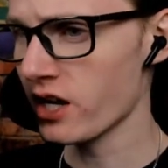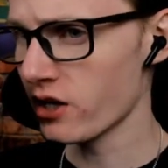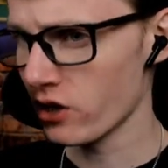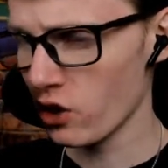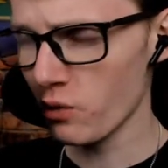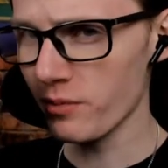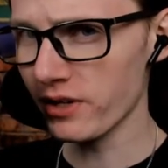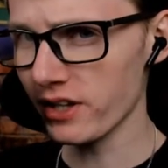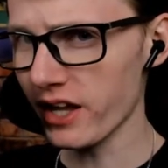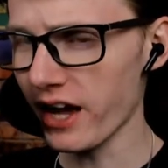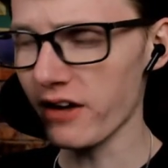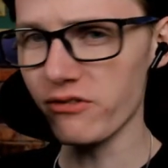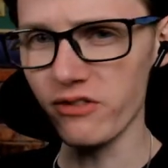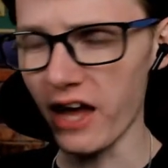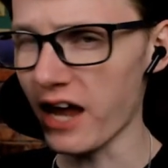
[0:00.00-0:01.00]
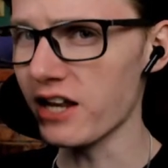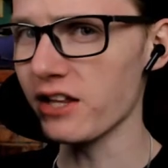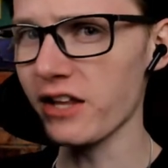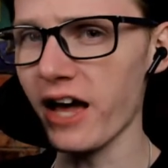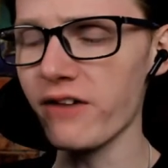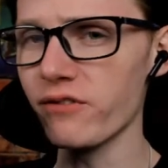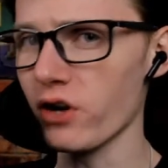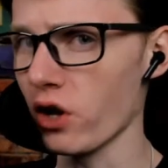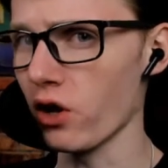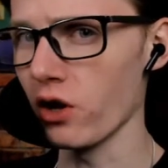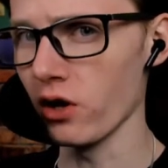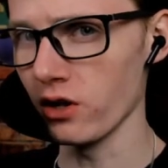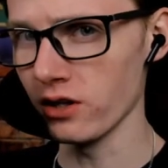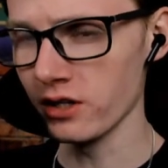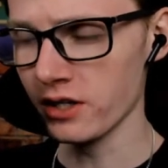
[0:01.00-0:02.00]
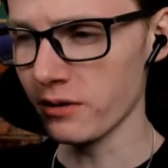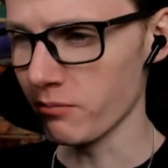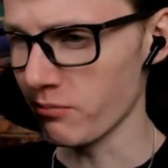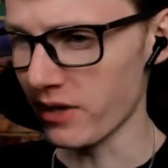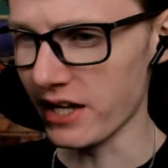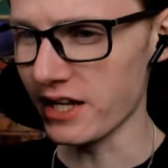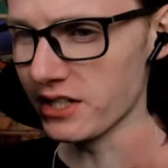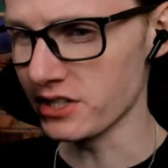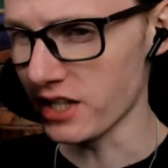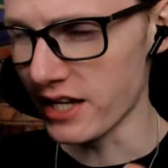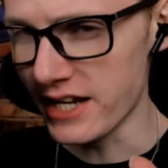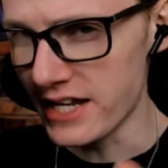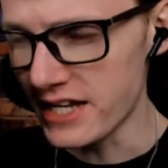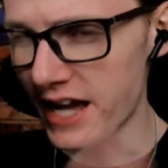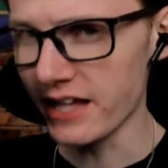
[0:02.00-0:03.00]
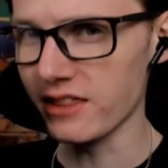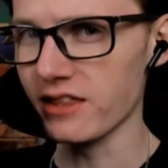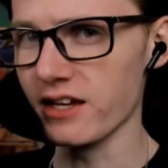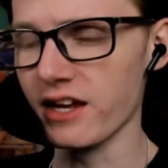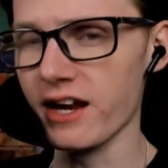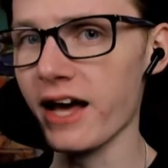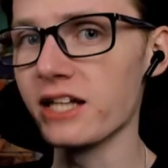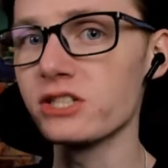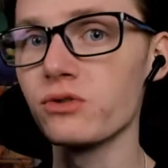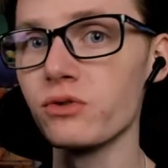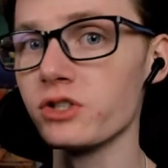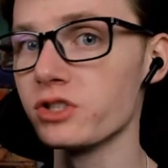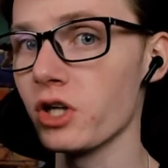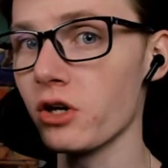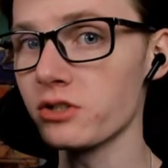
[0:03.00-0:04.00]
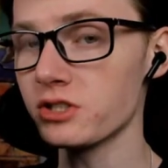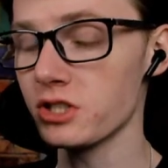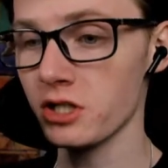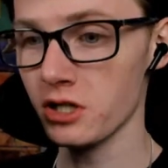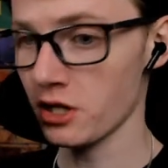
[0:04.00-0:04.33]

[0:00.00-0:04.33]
Human life, any life at all, means nothing. And as a result,